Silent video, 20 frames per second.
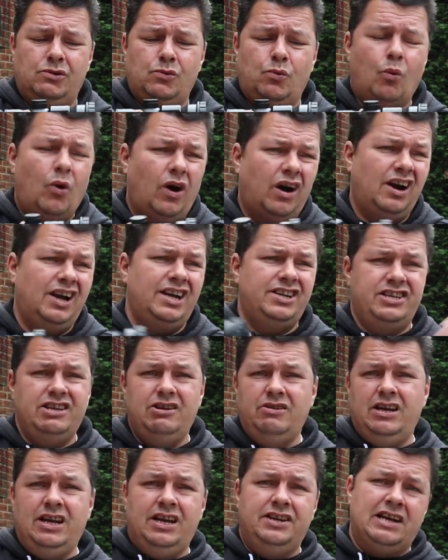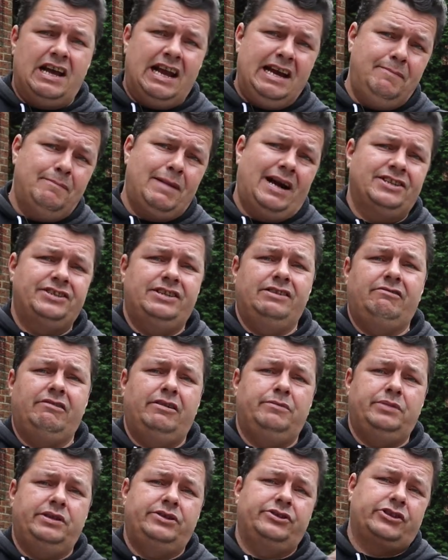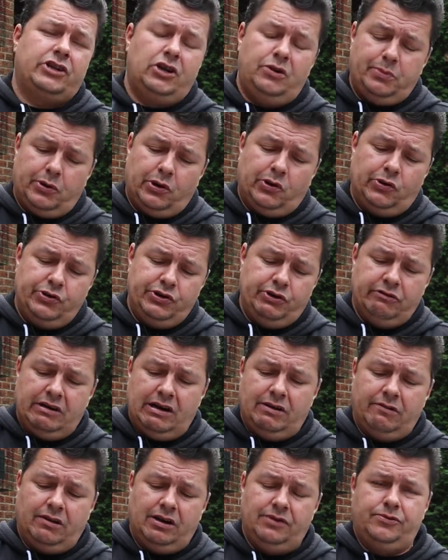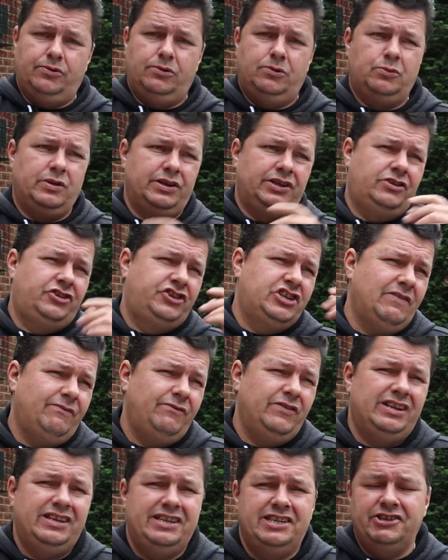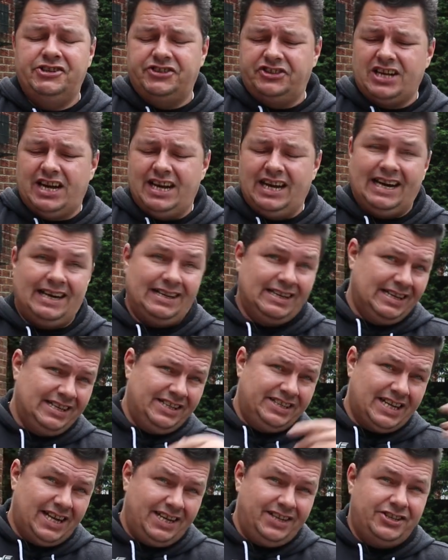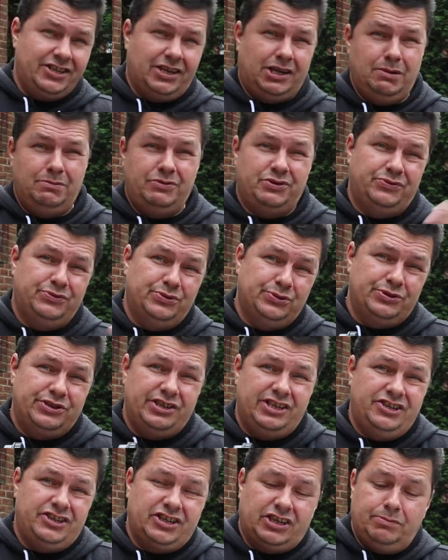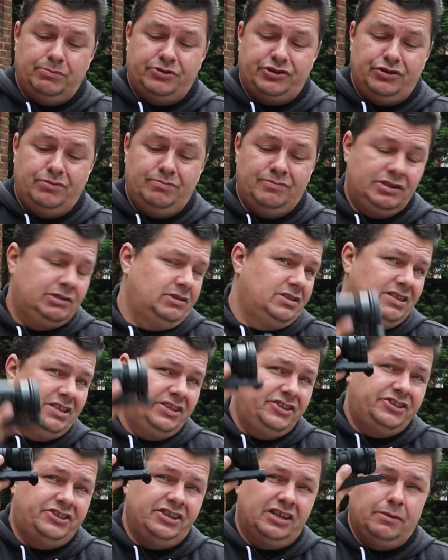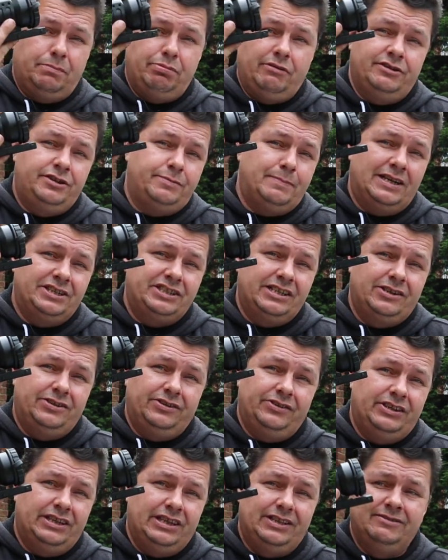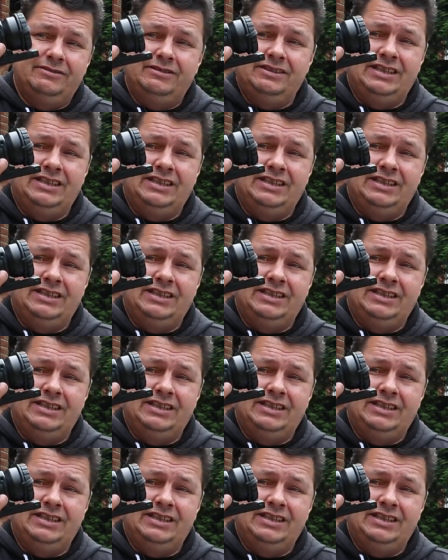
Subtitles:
Why do you need a massive great big scope on your air rifle when generally you stay at 10 times or 14 times zoom? Stick a Prismatic on there.